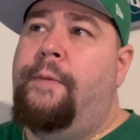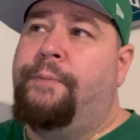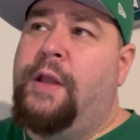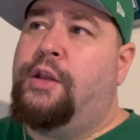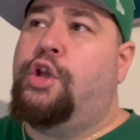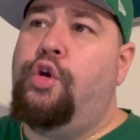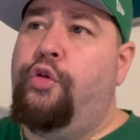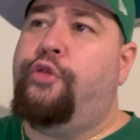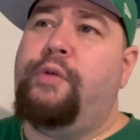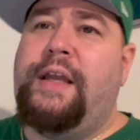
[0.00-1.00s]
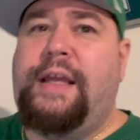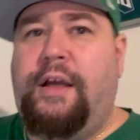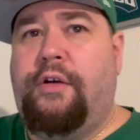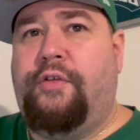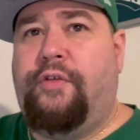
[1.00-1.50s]
in 2-3
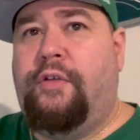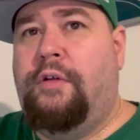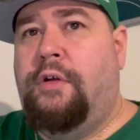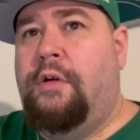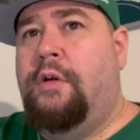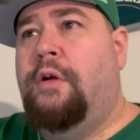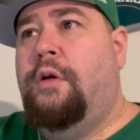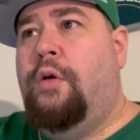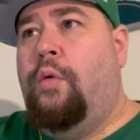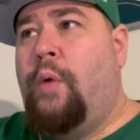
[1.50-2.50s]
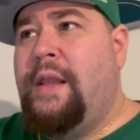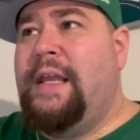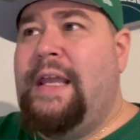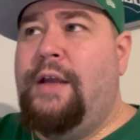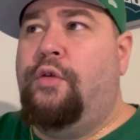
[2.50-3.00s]
years, when the
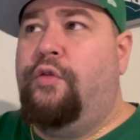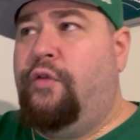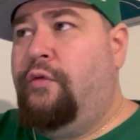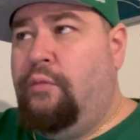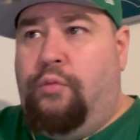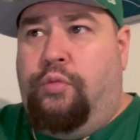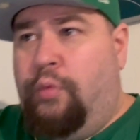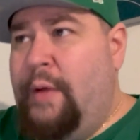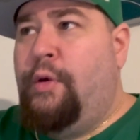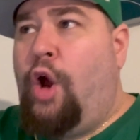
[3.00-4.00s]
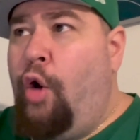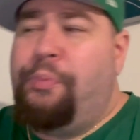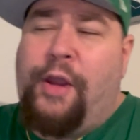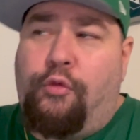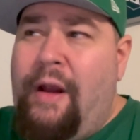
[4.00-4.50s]
Eagles, we would hope
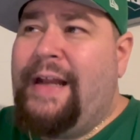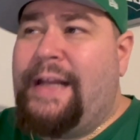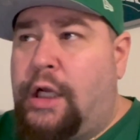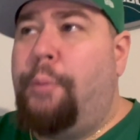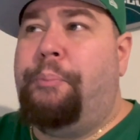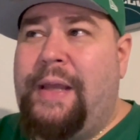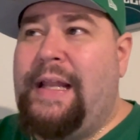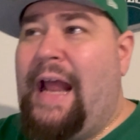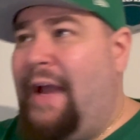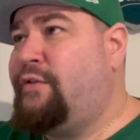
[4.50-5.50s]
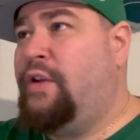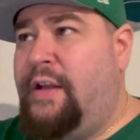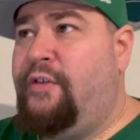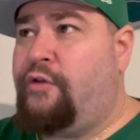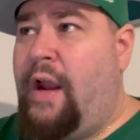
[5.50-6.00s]
they're ready to compete after
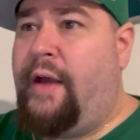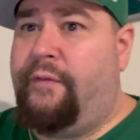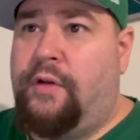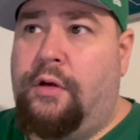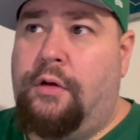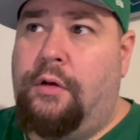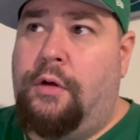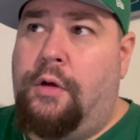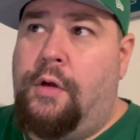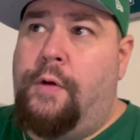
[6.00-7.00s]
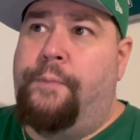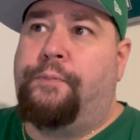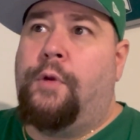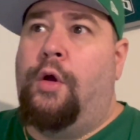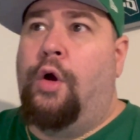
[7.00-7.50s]
this draft,
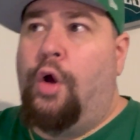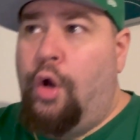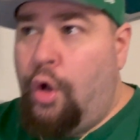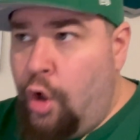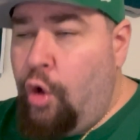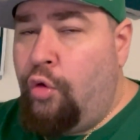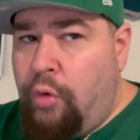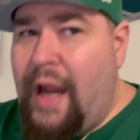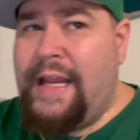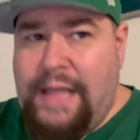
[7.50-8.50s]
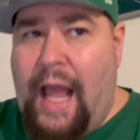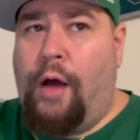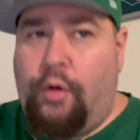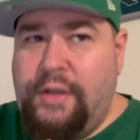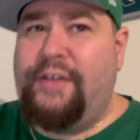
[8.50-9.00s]
who right
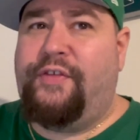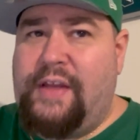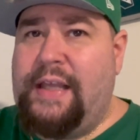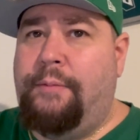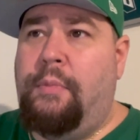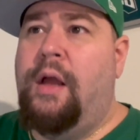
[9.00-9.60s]
now on this team